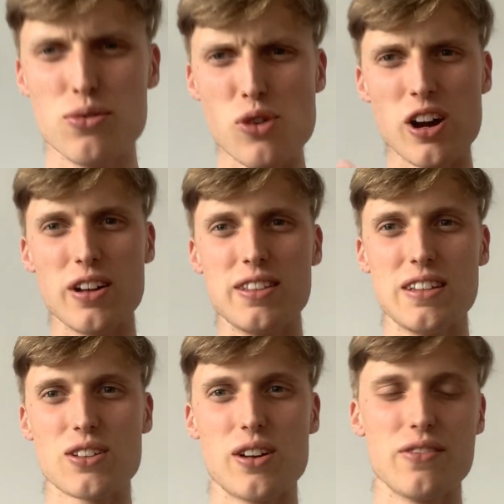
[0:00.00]
We've all heard
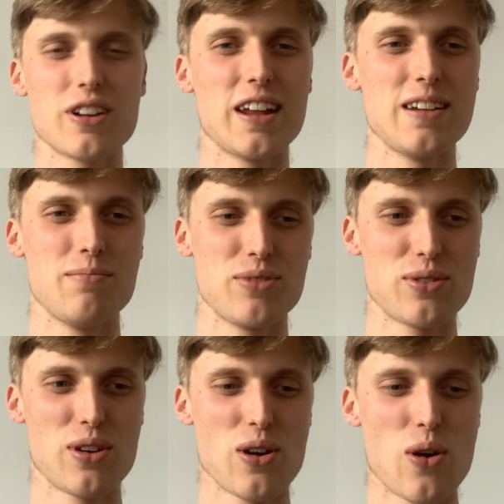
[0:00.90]
these kind of
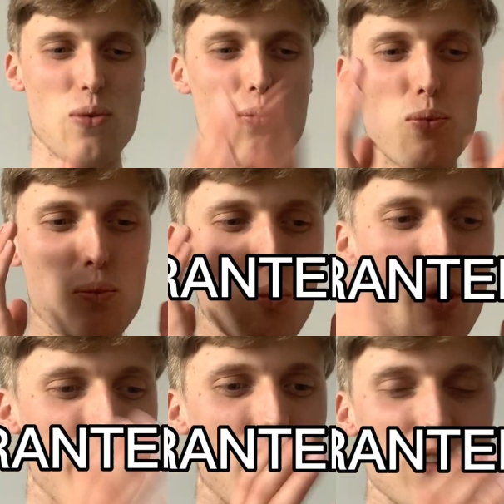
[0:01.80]
claims,
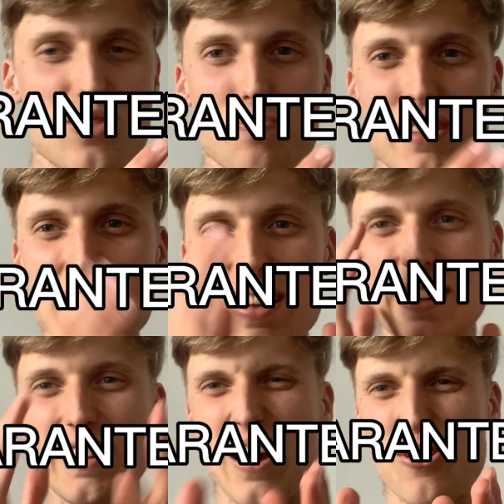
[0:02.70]

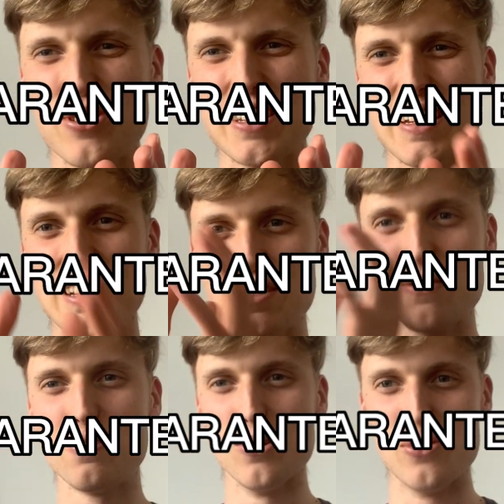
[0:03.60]
100% guaranteed
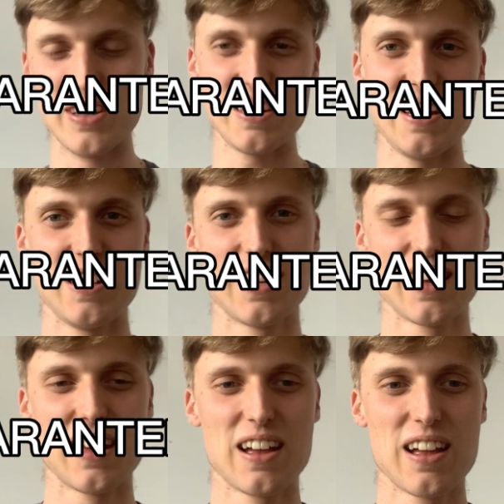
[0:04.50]
fluency.
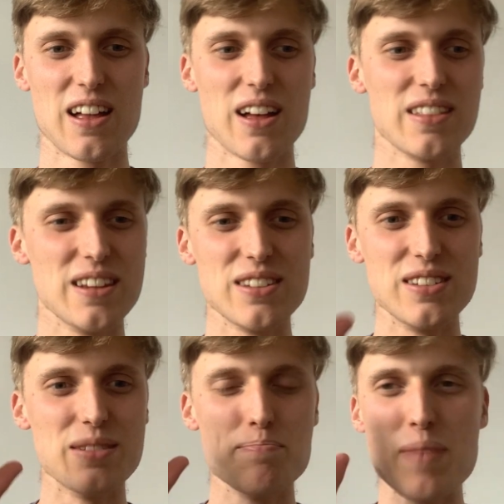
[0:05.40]
This
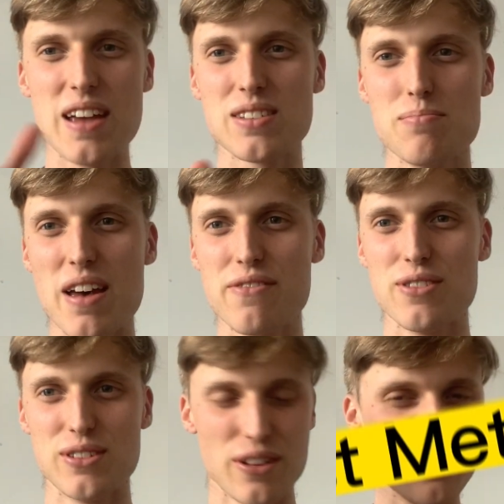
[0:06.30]
is the best
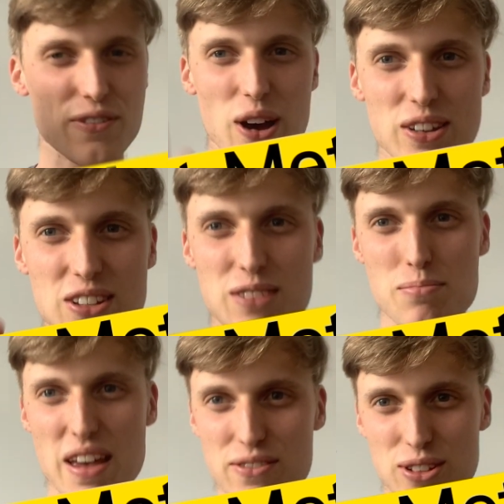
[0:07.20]
method, the fastest
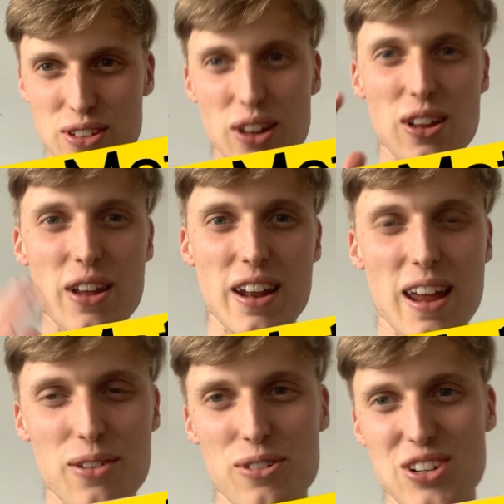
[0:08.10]
method to learn a
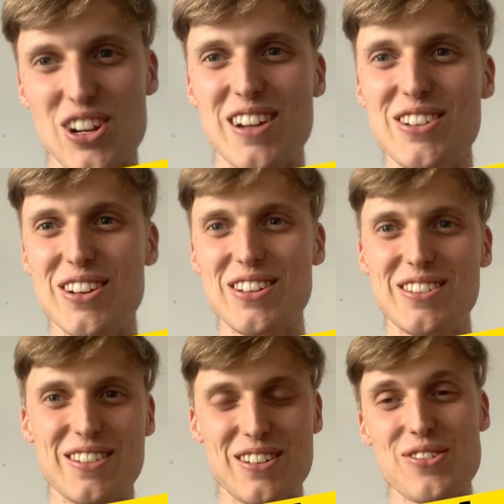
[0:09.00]
language. And you
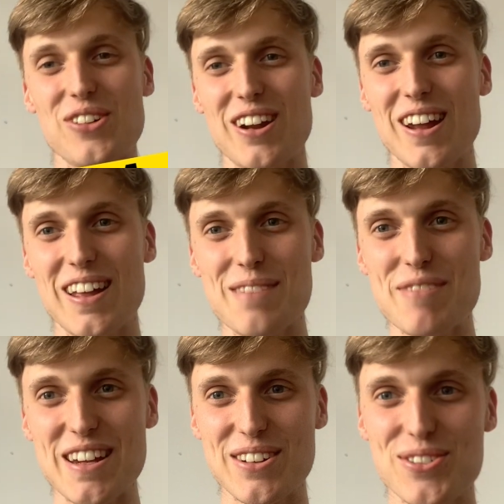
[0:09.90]
know, not gonna lie, they
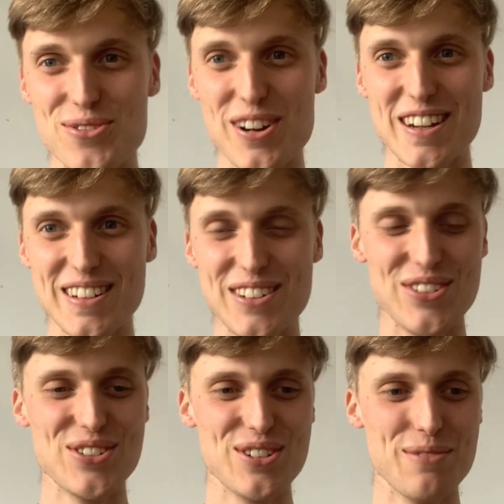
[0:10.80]
make great
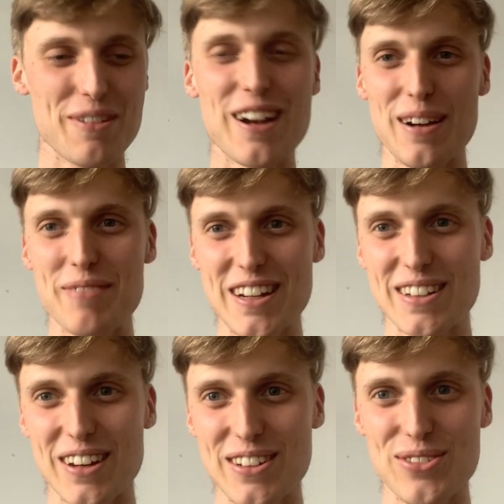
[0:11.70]
YouTube clickbait
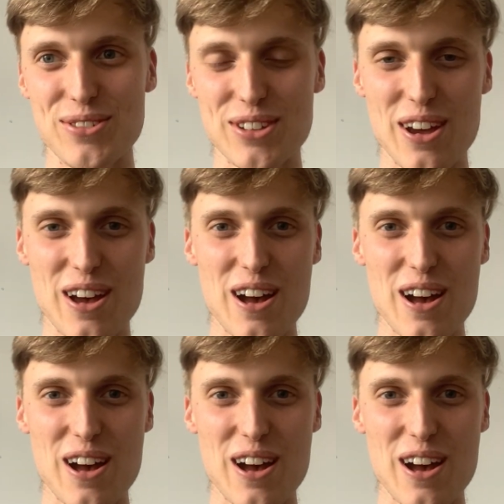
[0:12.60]
titles.